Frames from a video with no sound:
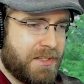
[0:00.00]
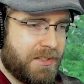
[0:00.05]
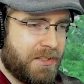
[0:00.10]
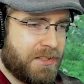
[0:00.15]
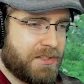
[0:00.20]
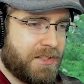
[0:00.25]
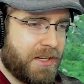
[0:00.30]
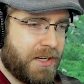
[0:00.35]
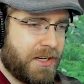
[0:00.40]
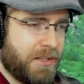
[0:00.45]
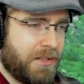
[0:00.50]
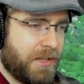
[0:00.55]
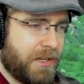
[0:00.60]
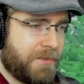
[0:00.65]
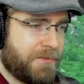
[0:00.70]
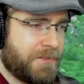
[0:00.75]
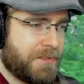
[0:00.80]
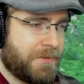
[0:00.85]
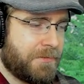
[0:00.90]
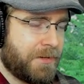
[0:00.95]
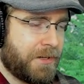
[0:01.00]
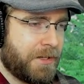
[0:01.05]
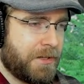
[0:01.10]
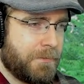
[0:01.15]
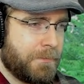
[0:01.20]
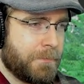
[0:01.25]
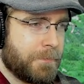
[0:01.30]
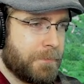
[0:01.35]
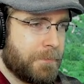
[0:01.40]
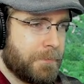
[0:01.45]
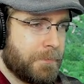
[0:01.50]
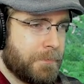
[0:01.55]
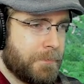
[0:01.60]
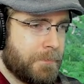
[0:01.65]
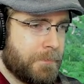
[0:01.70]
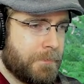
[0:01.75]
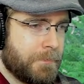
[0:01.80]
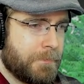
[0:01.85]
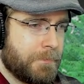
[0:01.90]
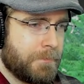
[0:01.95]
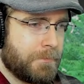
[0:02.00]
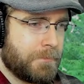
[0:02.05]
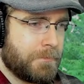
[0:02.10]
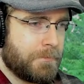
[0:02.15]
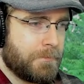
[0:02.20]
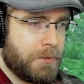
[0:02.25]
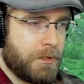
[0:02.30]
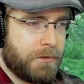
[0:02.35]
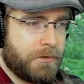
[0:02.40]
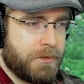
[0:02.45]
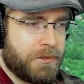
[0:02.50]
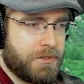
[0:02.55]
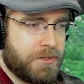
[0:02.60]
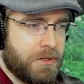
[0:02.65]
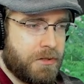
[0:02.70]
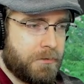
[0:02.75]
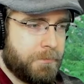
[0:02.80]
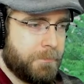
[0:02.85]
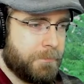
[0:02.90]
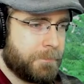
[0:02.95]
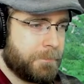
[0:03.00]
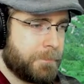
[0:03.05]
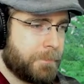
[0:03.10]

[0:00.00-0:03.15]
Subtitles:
It looks like I'll have to fight. Oh, there's Gnome.